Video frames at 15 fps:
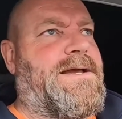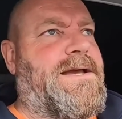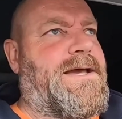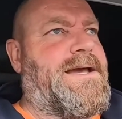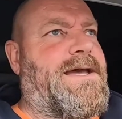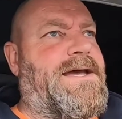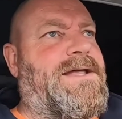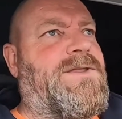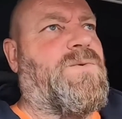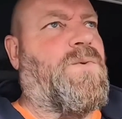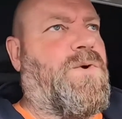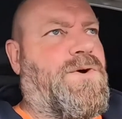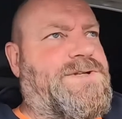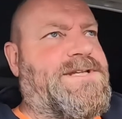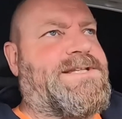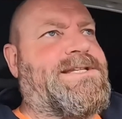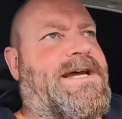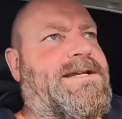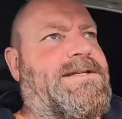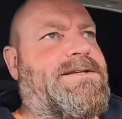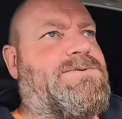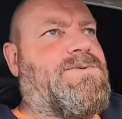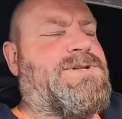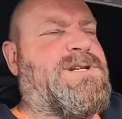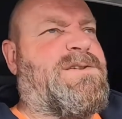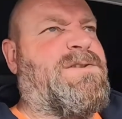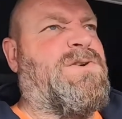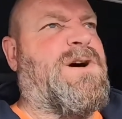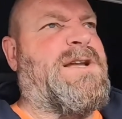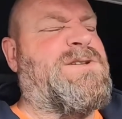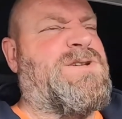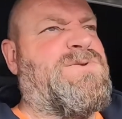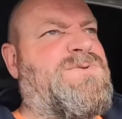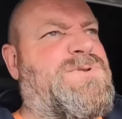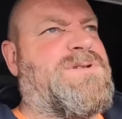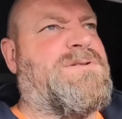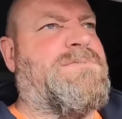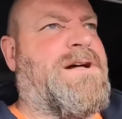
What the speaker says: and the water tanks, which I thought I'd used,